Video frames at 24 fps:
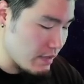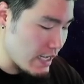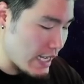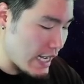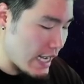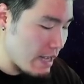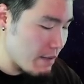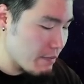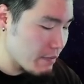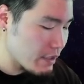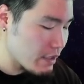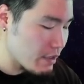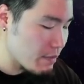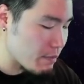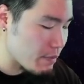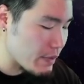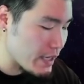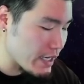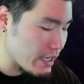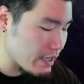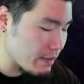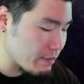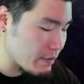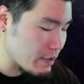I'm gonna
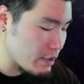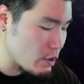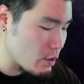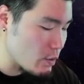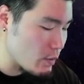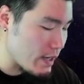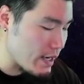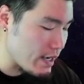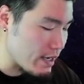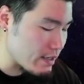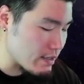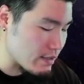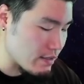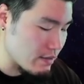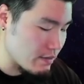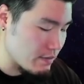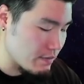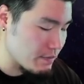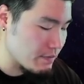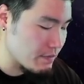break up the UIs.